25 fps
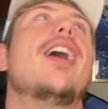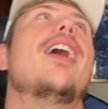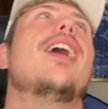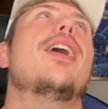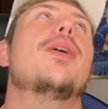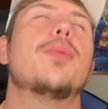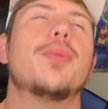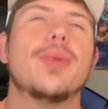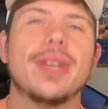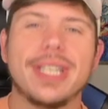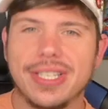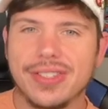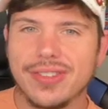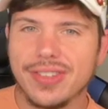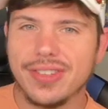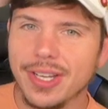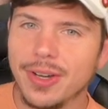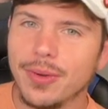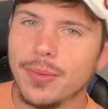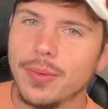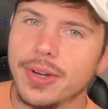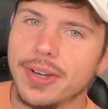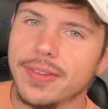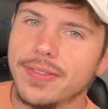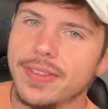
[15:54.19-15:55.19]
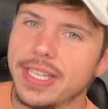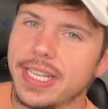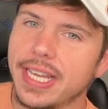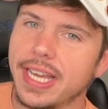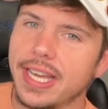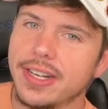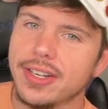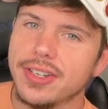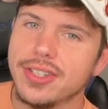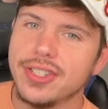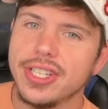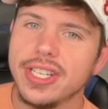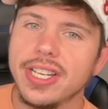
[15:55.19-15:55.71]
We steal one of the
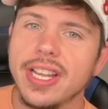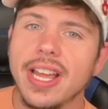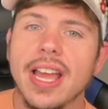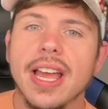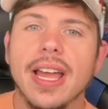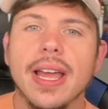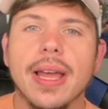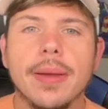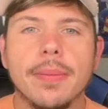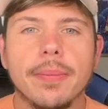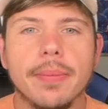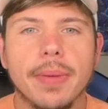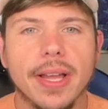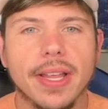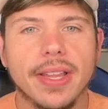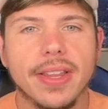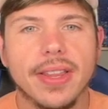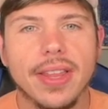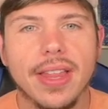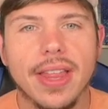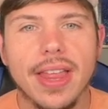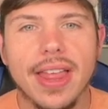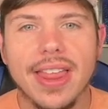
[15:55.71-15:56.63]
energy, but